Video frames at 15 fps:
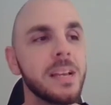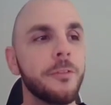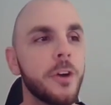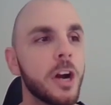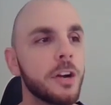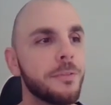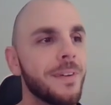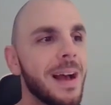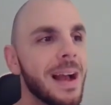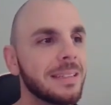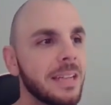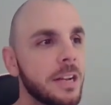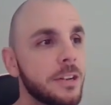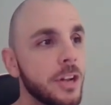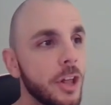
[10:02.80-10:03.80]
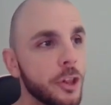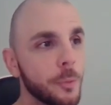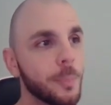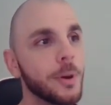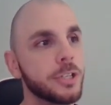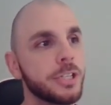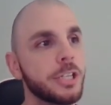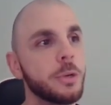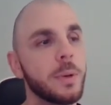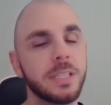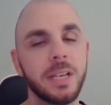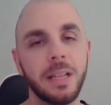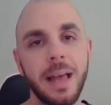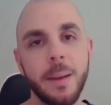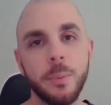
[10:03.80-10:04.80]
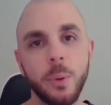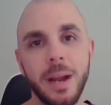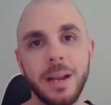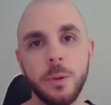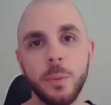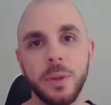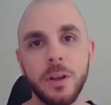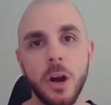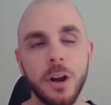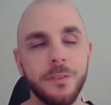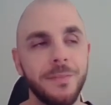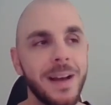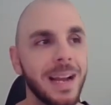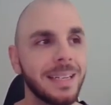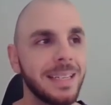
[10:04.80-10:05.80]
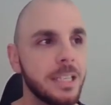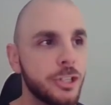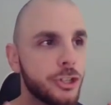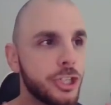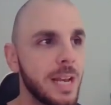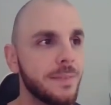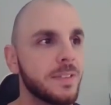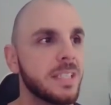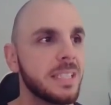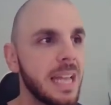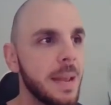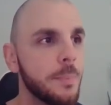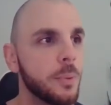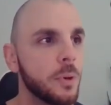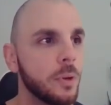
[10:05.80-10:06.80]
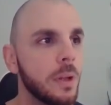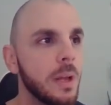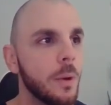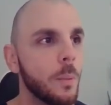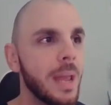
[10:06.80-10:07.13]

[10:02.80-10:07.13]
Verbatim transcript: of RTFKT, another person who has collaborated with RTFKT is Jeff Staple.